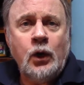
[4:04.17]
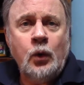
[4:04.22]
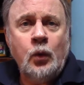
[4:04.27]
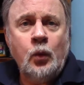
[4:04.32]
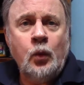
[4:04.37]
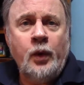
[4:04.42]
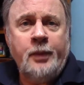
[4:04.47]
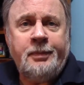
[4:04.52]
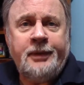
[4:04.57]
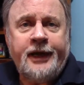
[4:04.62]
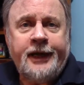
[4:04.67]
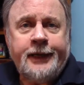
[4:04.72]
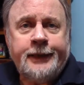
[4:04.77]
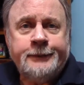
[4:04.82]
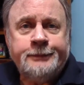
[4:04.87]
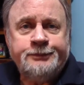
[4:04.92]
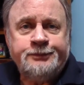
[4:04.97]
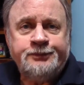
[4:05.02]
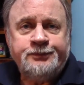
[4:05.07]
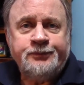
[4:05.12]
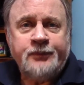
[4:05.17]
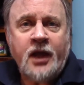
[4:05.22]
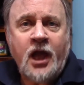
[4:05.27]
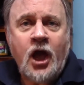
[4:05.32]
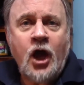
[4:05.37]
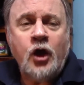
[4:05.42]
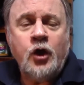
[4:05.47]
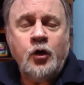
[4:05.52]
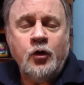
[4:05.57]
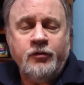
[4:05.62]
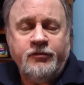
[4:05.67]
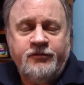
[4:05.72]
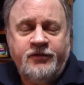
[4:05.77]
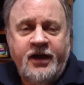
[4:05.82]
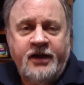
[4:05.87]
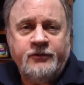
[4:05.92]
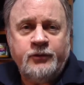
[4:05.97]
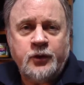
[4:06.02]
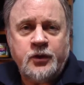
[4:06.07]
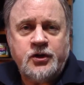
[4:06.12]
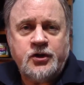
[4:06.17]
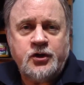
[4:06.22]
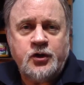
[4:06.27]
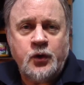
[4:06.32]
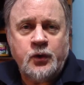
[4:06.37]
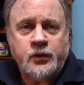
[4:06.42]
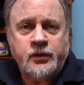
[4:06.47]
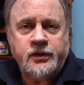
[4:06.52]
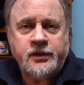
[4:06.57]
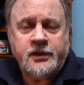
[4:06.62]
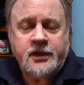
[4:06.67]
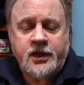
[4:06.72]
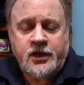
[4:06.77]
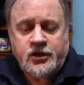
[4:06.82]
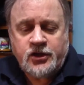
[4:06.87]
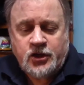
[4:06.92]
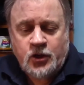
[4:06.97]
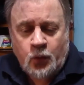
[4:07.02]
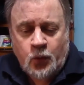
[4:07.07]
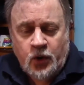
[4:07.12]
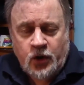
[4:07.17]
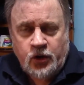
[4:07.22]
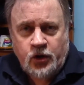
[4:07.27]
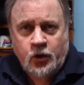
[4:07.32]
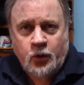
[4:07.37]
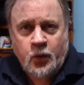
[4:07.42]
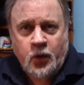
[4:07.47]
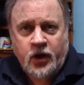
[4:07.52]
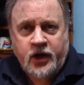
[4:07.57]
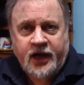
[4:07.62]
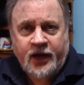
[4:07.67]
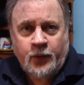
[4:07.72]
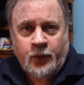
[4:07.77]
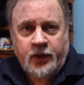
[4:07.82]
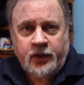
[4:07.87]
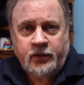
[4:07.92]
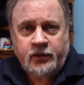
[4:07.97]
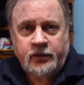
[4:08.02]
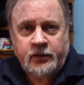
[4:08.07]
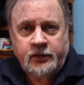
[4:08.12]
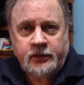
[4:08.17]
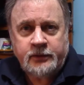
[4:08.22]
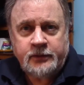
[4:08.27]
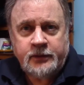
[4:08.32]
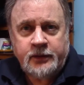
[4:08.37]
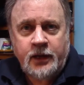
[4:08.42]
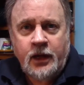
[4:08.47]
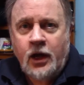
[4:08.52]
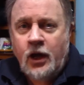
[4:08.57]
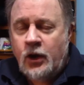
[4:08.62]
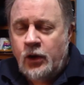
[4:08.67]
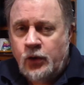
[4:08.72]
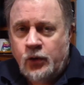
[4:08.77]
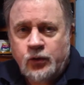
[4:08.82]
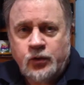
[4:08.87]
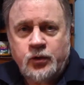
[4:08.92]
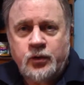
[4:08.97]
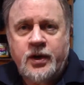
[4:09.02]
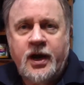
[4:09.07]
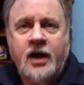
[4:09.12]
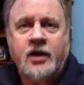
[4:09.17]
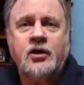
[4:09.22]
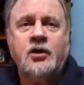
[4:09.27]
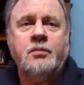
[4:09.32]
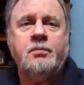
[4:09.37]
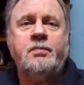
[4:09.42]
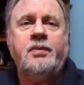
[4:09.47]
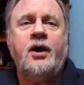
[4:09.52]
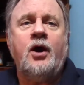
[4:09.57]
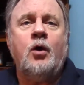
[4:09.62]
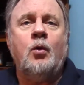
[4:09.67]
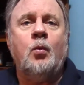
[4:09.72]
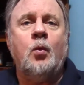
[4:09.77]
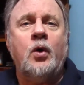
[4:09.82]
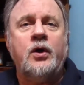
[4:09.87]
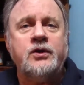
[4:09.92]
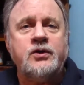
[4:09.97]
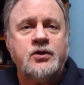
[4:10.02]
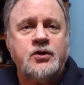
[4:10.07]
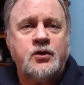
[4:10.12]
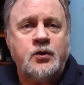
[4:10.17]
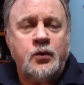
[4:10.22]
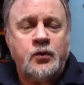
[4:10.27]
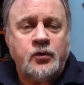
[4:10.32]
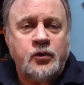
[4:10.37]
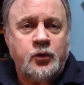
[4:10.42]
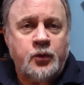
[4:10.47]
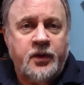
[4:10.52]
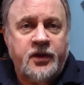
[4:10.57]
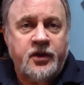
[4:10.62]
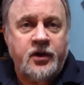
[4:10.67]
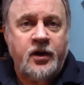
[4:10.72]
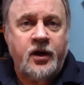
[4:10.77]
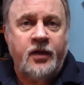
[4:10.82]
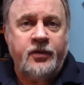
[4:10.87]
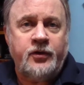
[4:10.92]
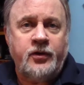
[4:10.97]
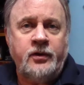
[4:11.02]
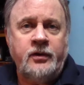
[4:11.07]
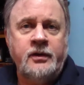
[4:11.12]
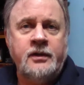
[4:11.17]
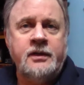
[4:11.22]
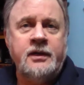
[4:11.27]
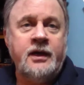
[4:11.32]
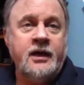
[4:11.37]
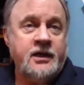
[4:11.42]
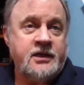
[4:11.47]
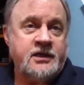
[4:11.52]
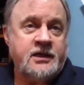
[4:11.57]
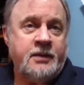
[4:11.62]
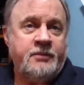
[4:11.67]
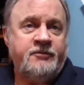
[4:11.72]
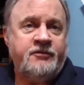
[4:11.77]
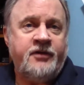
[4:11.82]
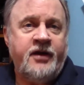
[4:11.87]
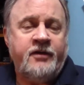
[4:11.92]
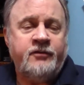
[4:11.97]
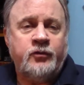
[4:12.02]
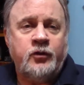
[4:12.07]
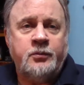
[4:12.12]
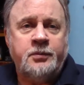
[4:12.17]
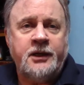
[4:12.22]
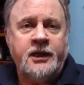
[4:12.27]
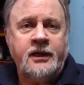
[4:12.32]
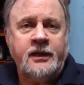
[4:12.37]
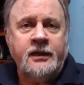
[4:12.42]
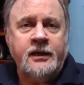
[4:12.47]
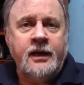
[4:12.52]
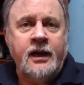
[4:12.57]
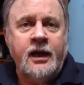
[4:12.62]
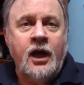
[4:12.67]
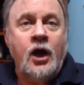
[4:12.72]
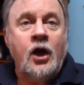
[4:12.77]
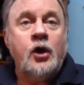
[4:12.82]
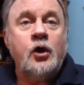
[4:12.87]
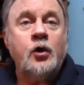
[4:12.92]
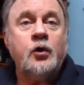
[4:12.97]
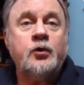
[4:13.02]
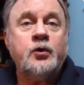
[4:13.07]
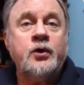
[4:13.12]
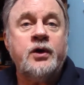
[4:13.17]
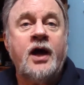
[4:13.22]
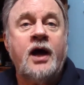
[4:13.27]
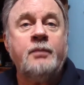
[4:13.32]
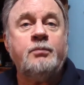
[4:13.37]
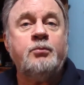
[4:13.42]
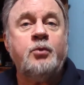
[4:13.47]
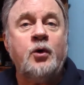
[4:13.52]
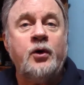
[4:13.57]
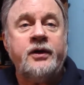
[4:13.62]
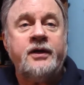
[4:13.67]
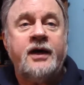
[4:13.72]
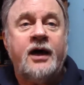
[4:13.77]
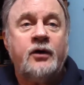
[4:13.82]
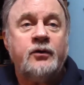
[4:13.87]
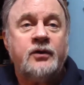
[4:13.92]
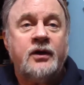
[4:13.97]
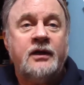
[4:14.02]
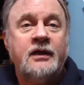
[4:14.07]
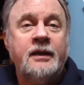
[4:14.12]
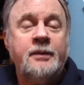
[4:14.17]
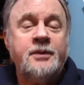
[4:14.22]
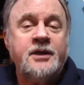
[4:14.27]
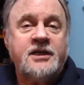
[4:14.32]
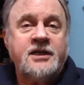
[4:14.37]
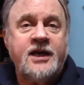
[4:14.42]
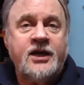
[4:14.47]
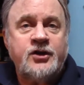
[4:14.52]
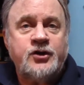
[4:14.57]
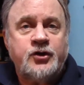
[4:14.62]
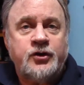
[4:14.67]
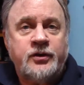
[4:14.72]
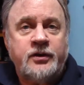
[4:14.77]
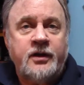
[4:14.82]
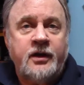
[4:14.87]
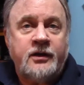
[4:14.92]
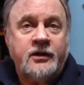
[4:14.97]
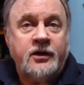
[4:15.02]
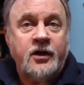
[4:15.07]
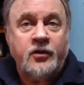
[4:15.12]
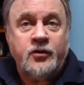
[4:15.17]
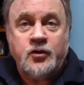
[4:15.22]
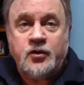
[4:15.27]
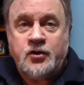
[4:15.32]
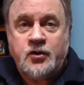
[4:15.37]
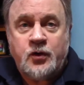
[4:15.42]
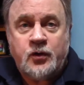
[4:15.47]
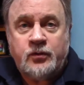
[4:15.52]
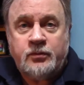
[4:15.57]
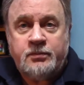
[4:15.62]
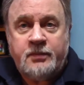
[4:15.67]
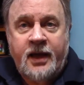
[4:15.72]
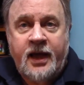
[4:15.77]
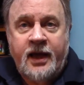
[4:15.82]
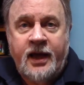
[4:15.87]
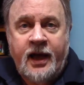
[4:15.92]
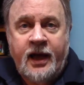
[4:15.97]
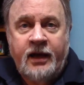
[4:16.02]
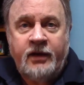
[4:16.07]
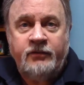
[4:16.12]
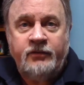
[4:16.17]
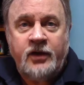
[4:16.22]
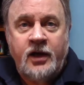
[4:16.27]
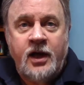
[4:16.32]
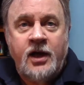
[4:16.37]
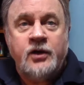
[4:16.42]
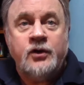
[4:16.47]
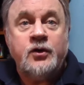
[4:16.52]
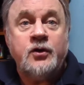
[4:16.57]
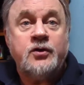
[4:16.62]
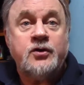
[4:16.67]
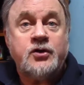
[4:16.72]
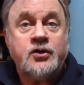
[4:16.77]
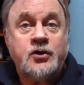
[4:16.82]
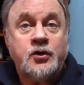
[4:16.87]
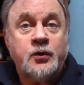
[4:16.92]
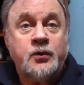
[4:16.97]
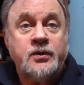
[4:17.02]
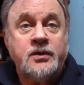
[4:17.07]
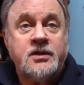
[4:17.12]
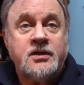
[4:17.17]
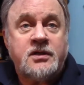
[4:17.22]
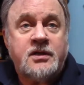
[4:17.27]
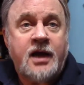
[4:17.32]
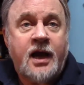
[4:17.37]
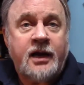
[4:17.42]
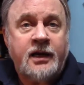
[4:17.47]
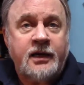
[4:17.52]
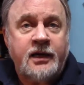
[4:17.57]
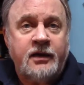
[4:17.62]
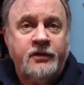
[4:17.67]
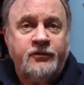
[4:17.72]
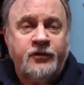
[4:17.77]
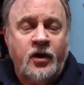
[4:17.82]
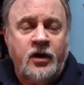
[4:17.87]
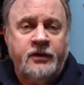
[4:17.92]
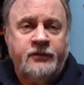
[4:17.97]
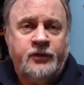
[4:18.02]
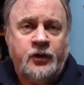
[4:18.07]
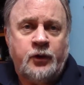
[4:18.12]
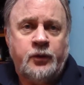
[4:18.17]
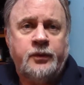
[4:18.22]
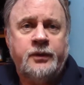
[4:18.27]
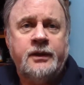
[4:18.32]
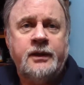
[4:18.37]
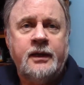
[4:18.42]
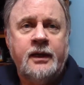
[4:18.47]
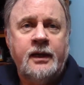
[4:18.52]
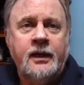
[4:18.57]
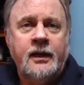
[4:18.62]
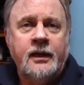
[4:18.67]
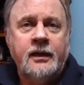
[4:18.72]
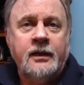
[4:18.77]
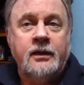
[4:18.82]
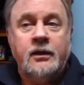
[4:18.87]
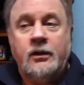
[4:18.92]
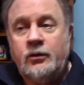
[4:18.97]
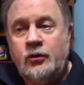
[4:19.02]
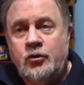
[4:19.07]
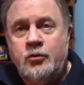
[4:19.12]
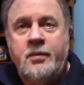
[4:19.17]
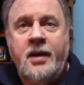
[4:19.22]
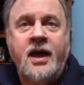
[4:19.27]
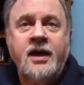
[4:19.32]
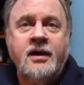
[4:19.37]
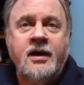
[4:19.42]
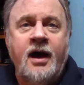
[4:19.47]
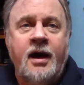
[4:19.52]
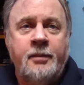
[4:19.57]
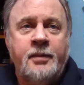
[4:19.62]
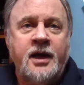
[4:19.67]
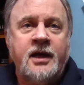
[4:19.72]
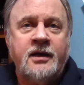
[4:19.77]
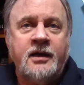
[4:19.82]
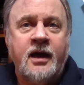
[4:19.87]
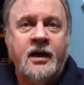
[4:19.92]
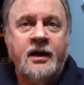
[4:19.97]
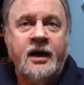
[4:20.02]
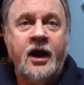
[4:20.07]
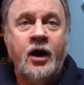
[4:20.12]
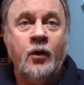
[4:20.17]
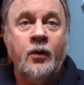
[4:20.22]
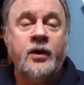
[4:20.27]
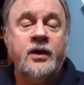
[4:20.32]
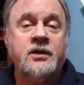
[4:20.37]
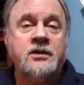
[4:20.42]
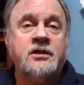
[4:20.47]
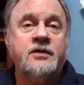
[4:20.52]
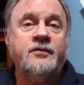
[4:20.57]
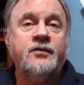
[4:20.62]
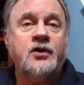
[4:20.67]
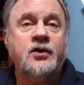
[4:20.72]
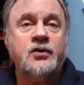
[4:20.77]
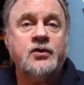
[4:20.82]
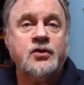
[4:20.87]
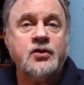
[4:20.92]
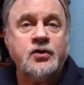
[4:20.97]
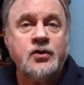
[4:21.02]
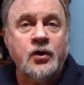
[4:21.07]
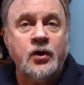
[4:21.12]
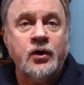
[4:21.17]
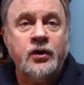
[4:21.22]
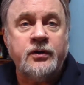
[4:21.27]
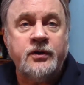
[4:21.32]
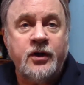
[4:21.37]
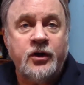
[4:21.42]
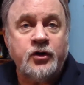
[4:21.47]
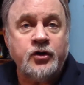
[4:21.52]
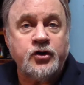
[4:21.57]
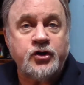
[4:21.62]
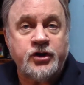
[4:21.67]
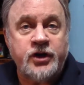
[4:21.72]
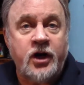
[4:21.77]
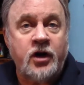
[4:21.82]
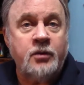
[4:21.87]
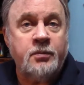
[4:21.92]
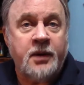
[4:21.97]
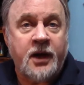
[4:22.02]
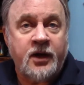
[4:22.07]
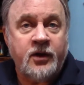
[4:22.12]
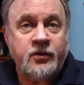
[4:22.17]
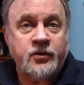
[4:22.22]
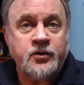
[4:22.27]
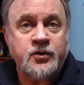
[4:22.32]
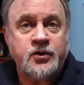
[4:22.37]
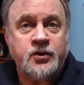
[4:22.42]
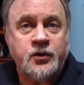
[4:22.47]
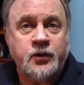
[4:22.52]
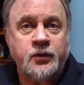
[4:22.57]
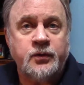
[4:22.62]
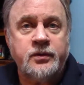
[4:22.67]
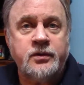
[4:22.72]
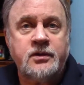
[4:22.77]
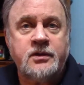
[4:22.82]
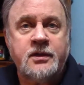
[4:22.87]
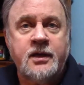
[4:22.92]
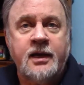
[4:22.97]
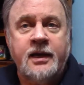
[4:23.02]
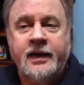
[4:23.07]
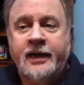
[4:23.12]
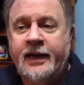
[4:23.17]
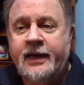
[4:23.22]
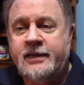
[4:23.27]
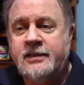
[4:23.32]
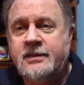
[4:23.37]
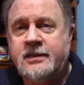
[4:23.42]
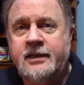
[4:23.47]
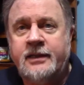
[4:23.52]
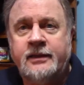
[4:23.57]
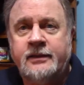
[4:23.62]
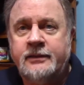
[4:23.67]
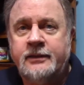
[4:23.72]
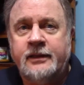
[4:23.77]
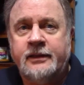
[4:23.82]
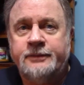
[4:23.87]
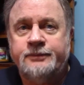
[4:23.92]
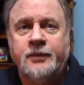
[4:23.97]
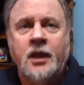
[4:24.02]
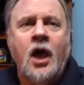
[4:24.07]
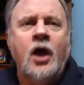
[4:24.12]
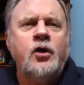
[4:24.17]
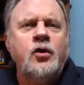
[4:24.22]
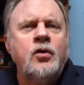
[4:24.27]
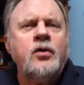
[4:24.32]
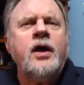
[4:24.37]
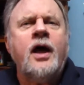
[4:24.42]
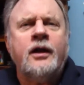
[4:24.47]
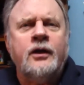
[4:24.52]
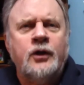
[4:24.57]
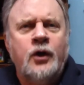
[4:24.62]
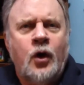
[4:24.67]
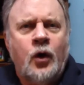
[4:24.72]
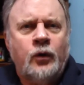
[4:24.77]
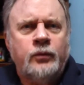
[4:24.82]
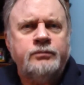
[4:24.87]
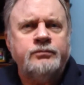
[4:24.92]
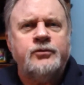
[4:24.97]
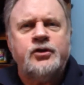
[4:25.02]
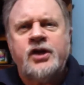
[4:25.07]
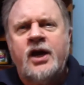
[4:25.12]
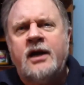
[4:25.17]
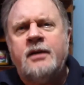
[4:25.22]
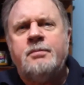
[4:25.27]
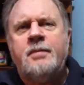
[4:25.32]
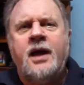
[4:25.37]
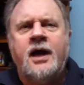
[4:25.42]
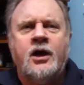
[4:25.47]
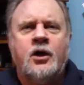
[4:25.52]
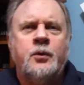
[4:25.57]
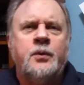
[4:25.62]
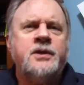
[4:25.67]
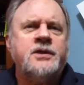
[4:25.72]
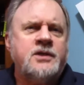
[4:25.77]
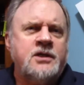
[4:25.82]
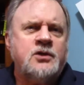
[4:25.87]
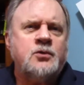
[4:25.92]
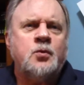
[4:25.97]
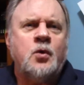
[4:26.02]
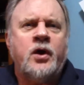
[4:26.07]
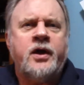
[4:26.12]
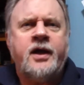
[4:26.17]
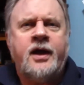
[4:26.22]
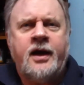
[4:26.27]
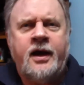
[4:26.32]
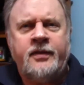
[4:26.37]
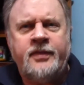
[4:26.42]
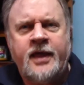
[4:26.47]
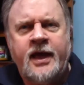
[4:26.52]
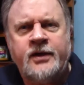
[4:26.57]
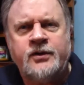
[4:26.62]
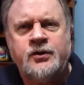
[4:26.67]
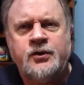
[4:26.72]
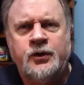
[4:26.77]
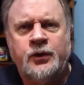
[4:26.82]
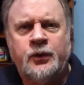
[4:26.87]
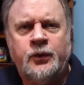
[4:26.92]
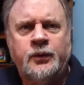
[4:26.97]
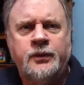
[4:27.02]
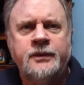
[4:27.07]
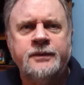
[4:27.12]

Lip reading: Whoopee. Your favorite student is the one you're working with. You do not compare one student with another, except favorably. You do not point out a limitation that another student may have to the student standing in front of you. You may comment on areas of concern that are shared by other students, as in, "You're not alone. Janet Mankiewicz is working on that too."